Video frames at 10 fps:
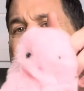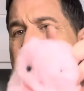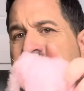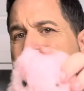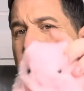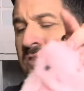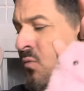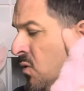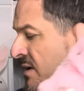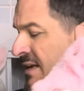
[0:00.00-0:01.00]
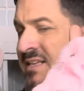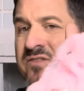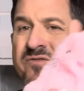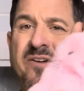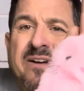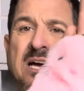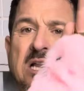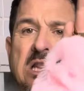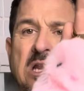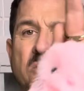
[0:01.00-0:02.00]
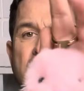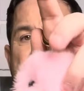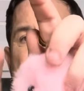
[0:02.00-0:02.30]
This other one is very close